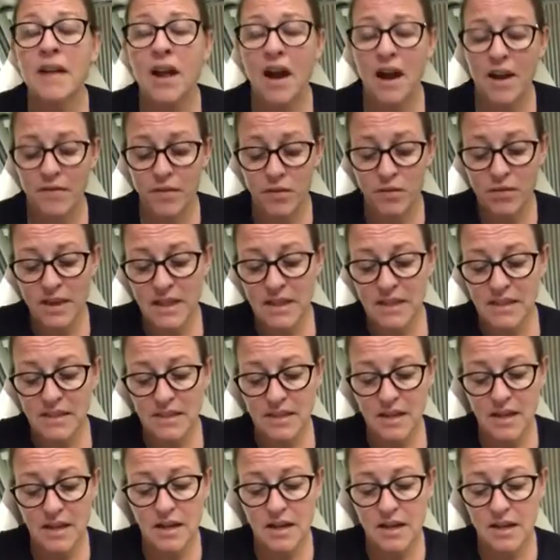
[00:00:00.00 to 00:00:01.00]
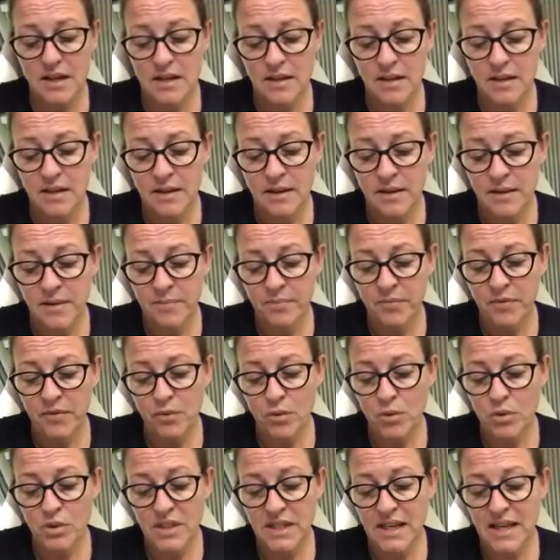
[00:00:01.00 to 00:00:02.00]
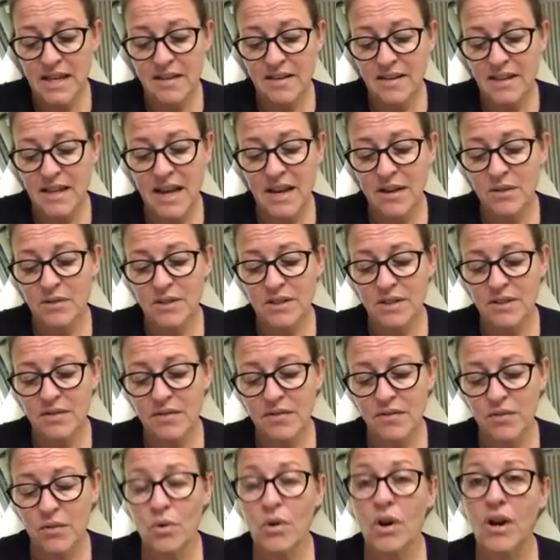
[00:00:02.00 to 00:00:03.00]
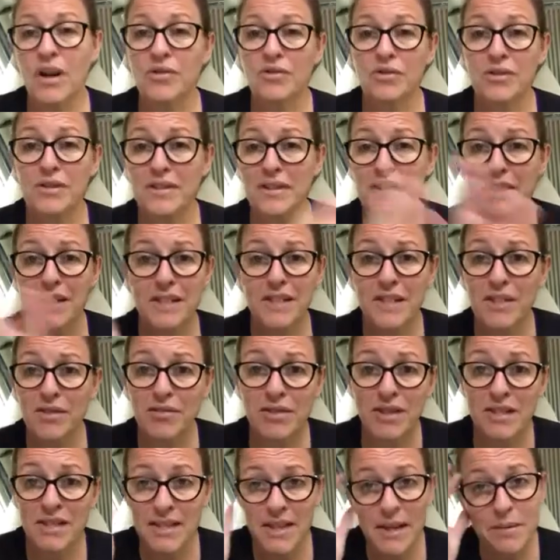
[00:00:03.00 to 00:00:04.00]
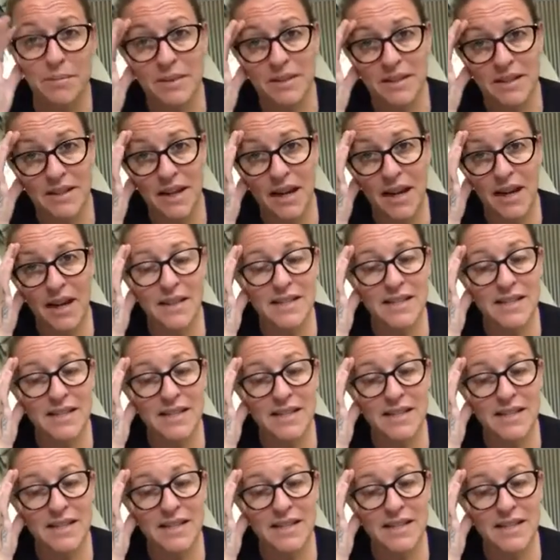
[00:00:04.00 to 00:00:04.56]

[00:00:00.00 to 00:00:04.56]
I've already done 14,433 steps today.